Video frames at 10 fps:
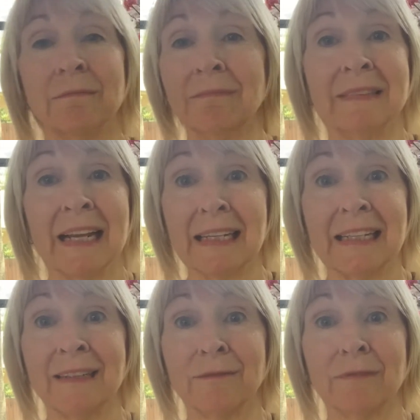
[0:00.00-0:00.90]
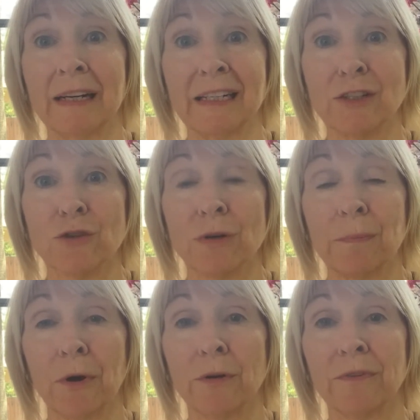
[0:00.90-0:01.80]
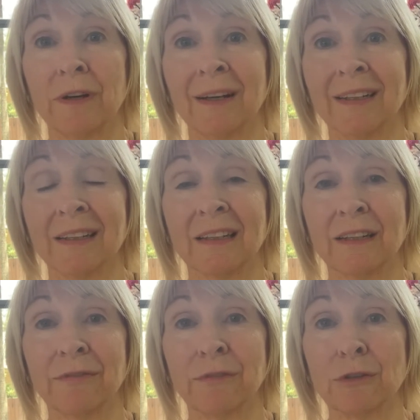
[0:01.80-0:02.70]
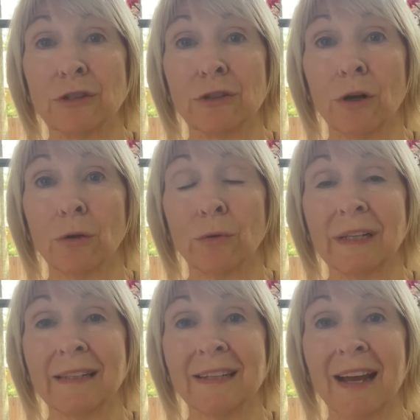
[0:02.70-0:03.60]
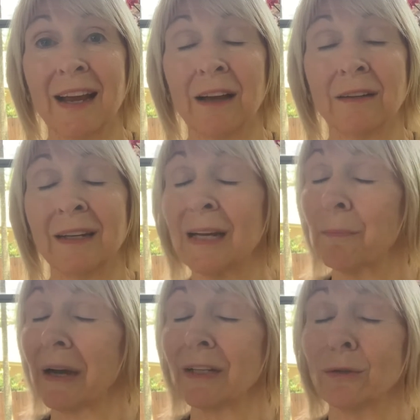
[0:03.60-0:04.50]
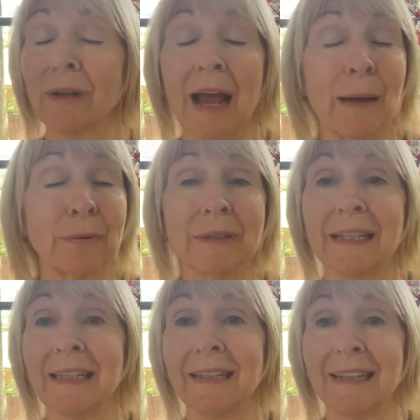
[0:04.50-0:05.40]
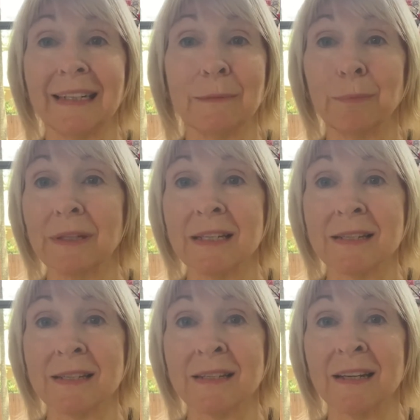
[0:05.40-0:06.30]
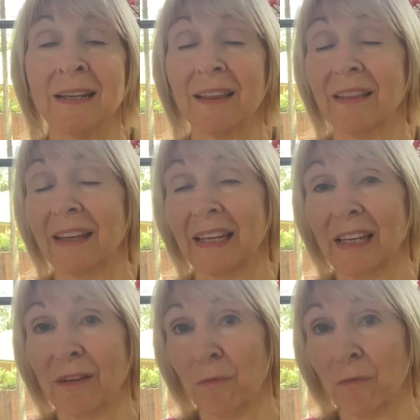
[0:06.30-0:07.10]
nearly ready to trip over a cliff because you're not looking down, but you're happily in bliss, thinking of